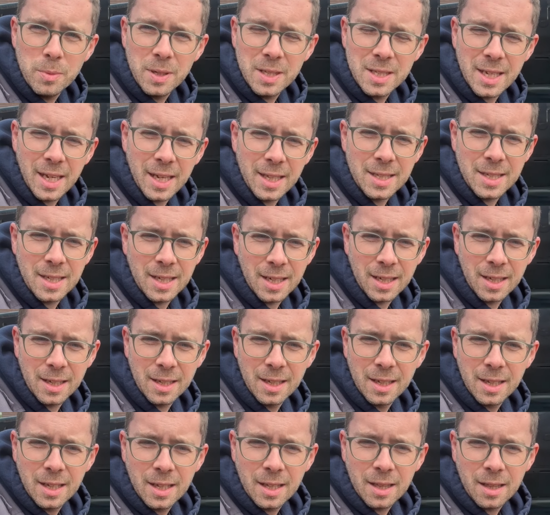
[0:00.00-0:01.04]
It's hitting
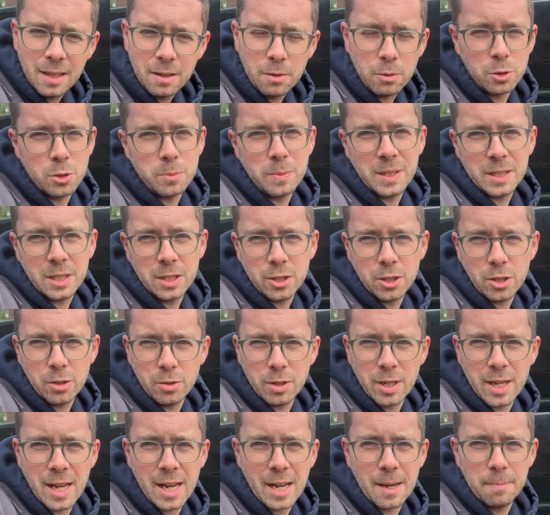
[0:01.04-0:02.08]
the automatic choke
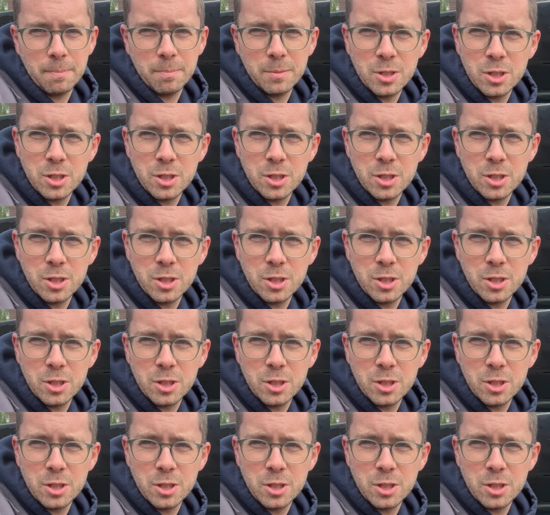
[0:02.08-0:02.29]
cam.